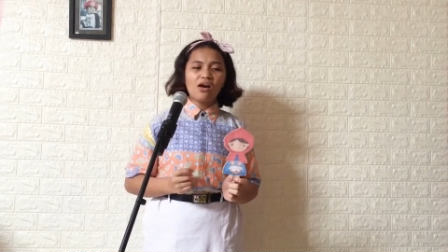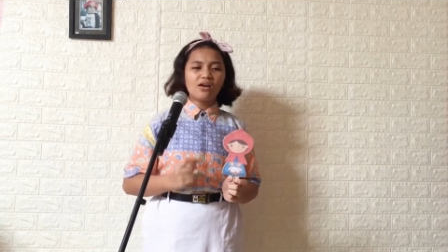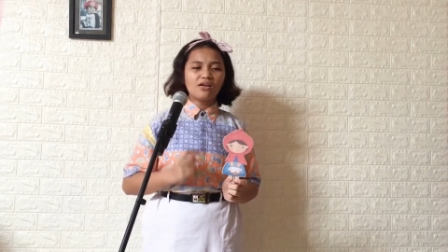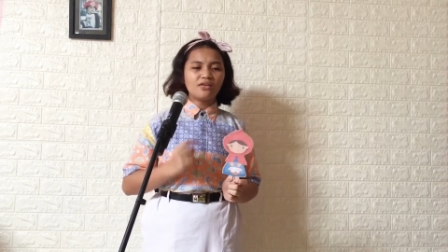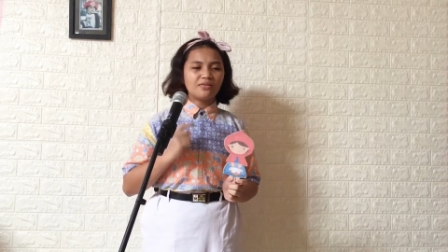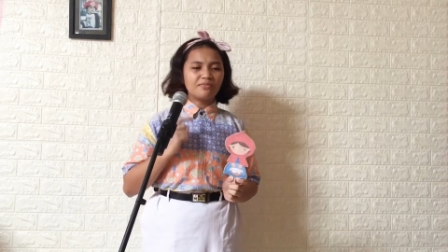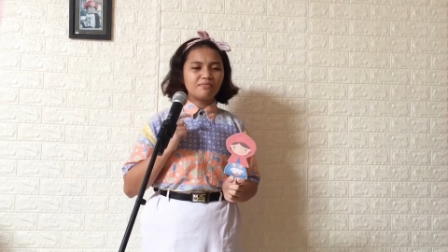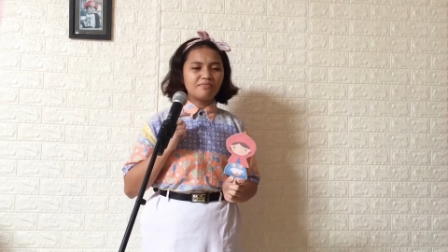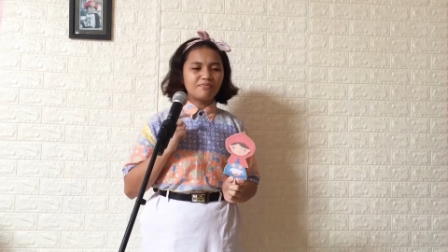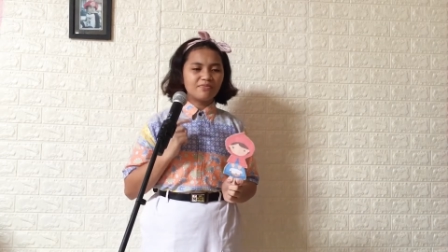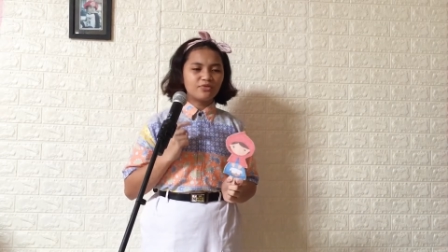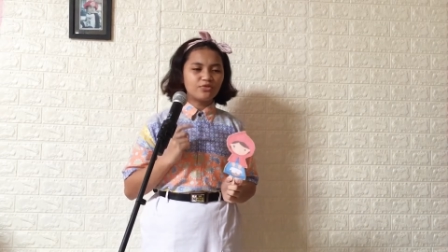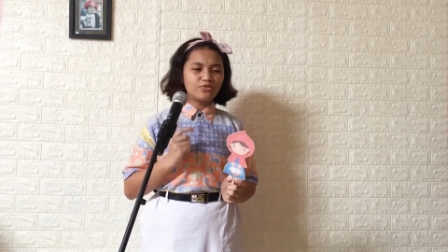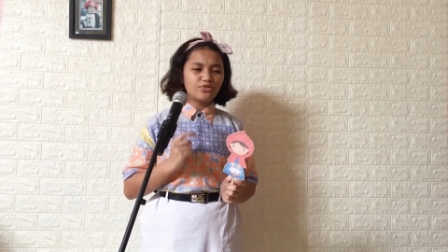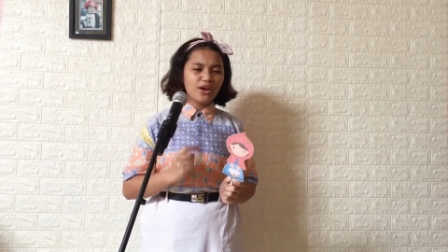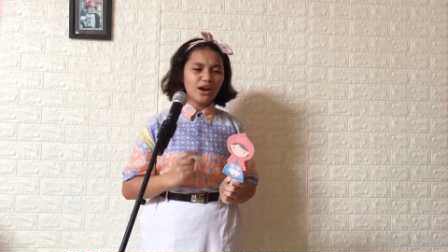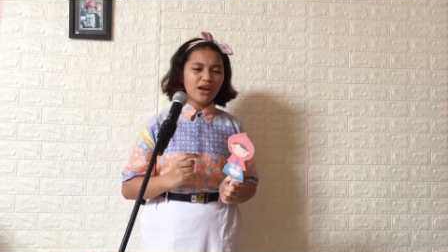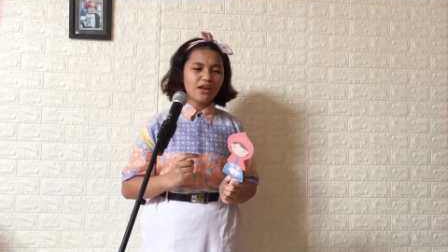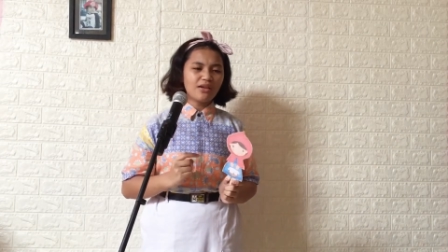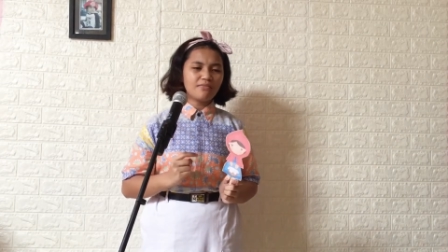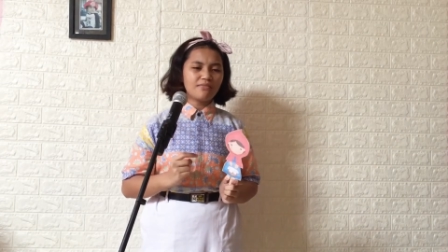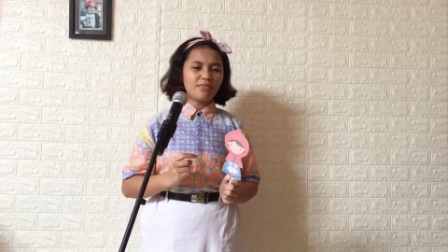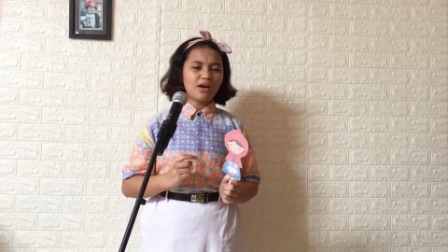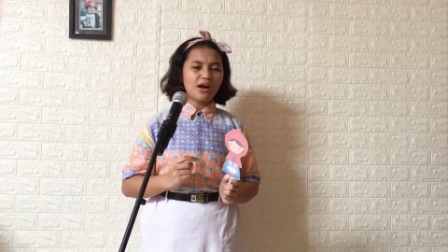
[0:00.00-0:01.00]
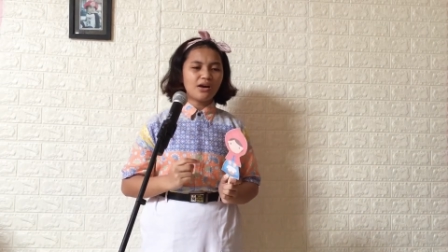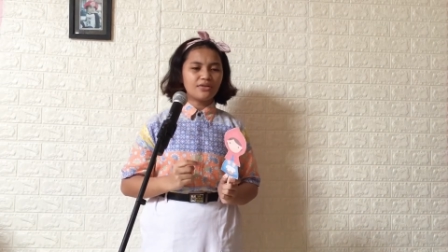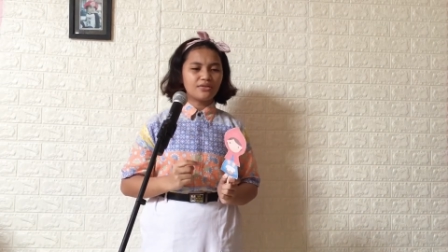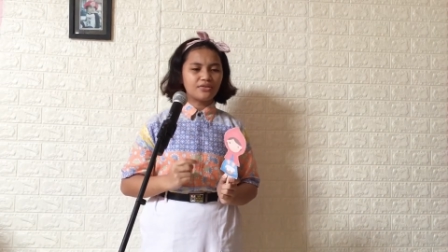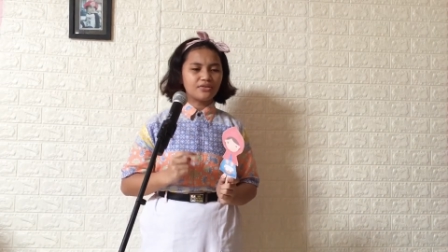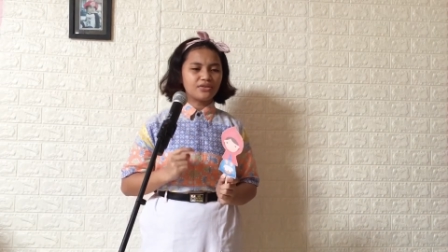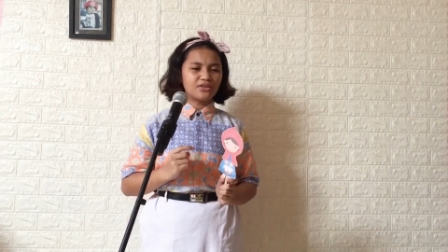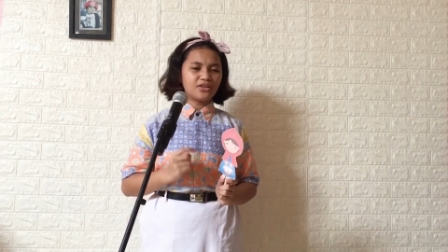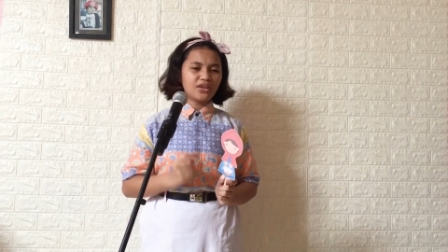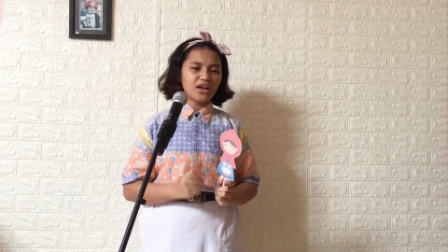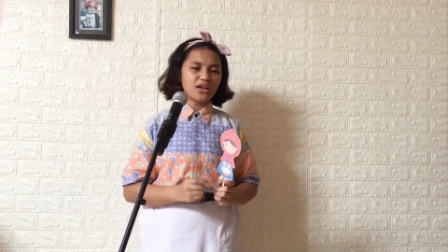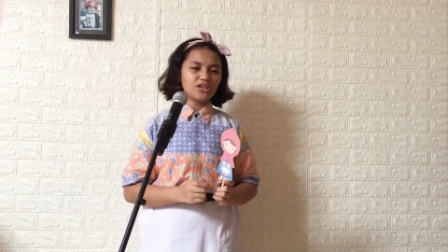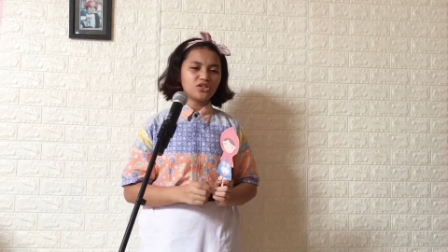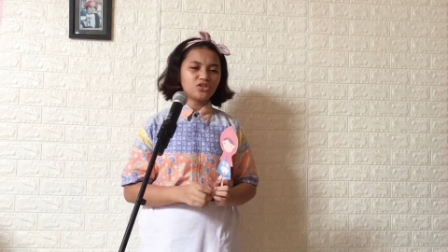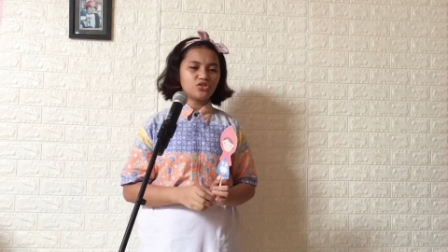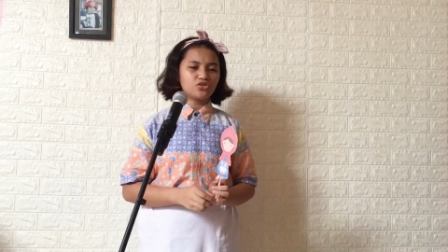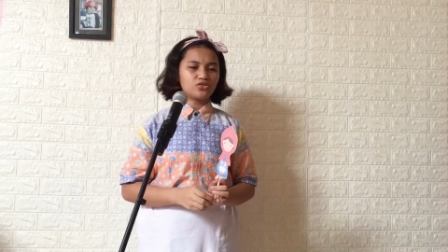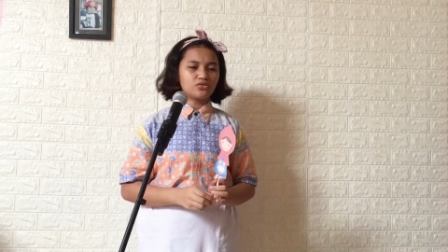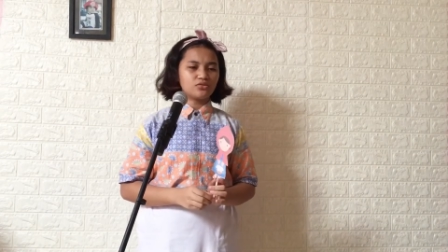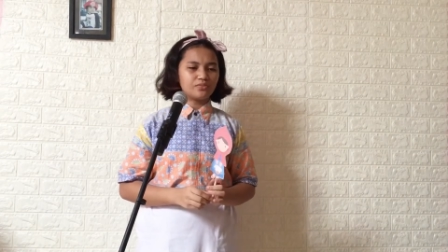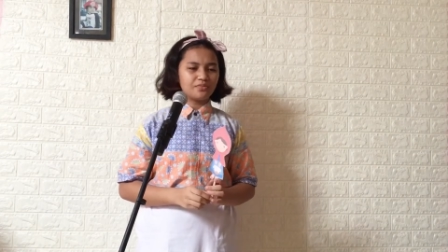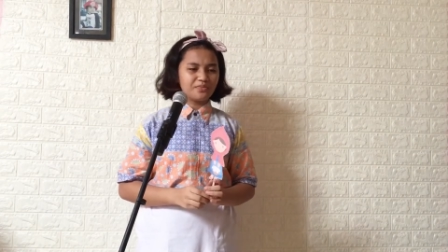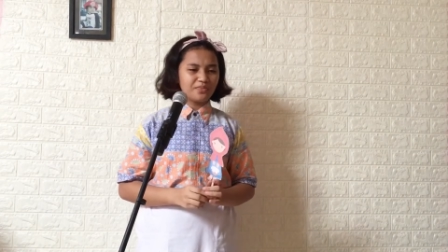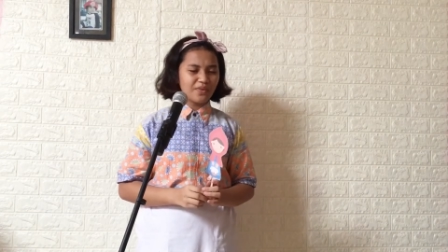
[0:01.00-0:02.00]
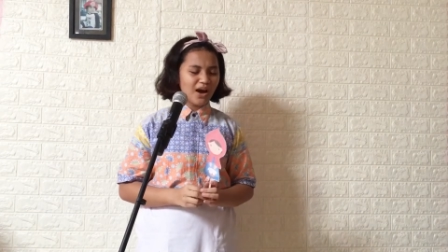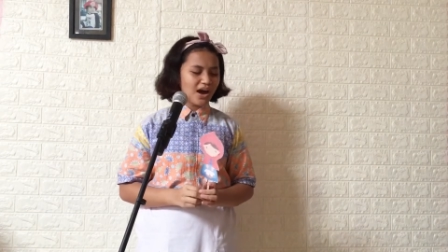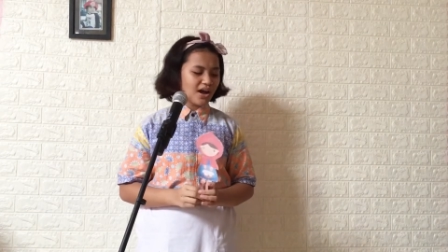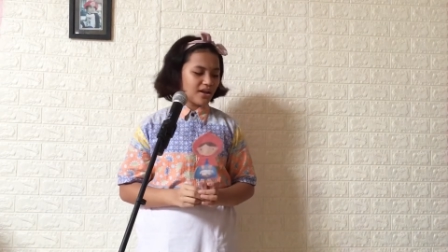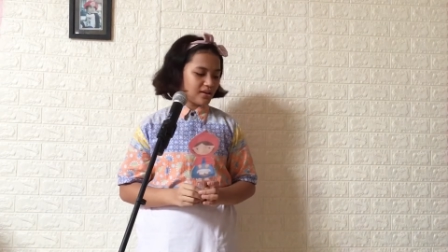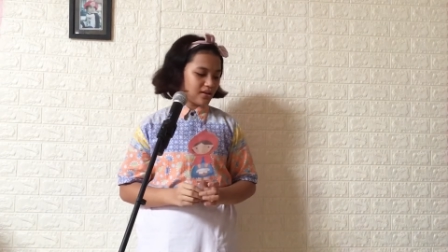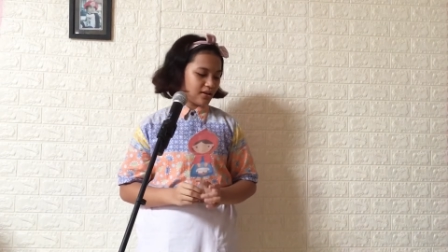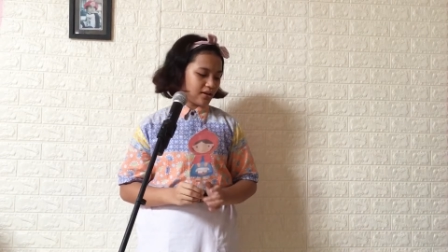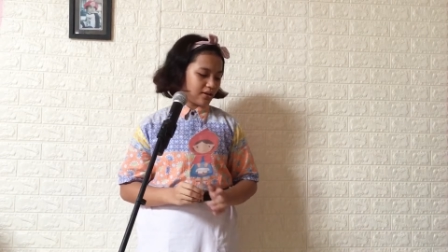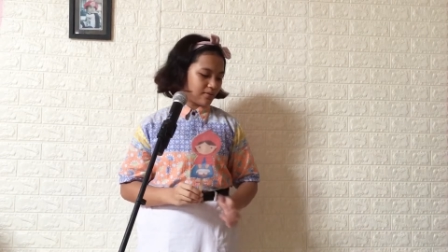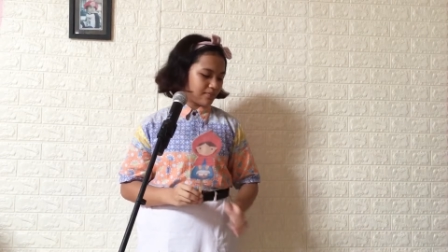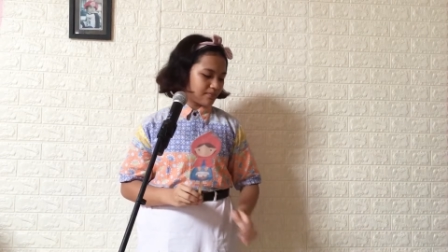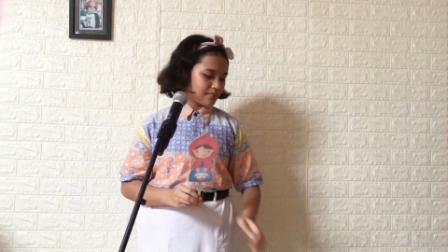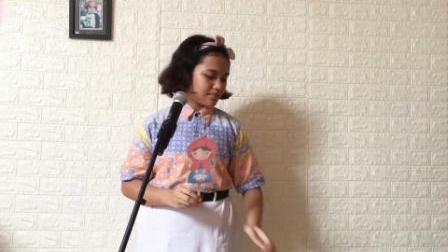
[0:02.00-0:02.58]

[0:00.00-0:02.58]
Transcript: her grandmother against her body.